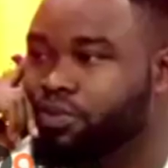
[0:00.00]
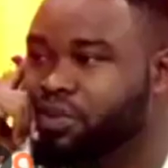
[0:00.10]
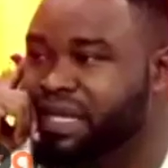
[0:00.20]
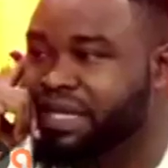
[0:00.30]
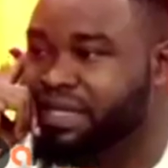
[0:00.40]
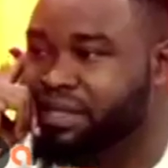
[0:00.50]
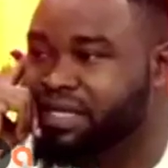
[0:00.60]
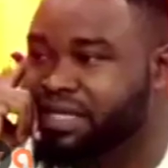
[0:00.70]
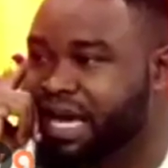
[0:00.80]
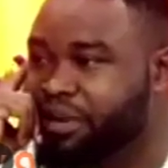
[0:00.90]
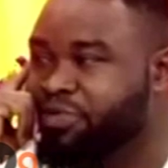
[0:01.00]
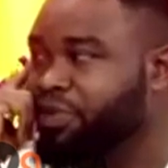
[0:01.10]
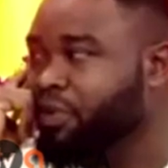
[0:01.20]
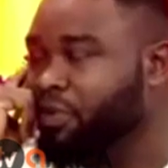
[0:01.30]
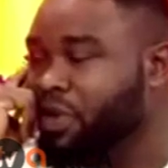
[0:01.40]
and the, yeah, young
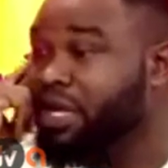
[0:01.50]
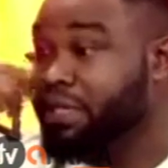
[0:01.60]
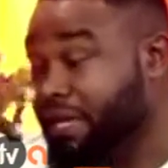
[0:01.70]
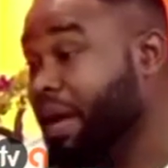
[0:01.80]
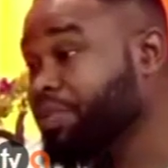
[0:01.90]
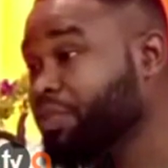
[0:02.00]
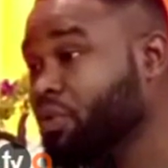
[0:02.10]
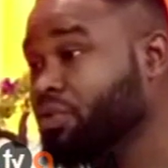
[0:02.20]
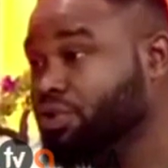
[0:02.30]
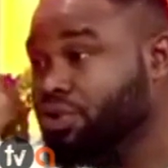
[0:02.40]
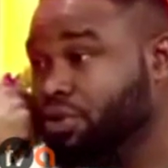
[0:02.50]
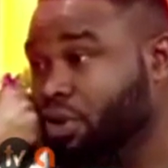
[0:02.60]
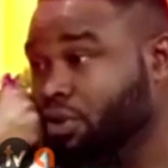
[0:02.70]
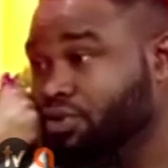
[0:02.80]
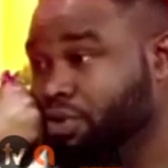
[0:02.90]
people, the young people should
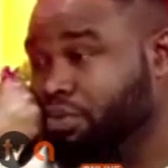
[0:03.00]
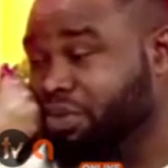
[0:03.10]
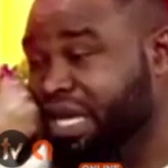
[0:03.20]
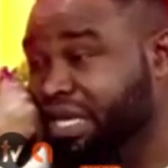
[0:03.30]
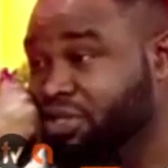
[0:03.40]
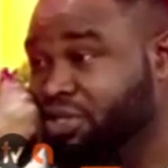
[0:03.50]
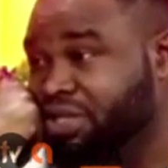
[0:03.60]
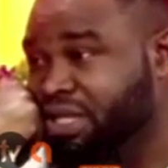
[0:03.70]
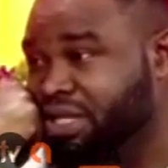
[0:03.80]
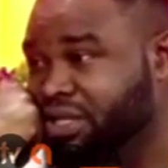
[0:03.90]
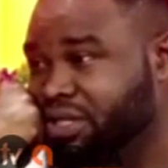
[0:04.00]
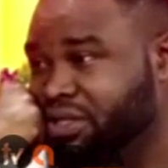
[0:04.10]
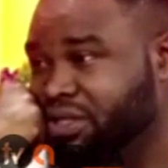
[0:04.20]
also get interested in, isn't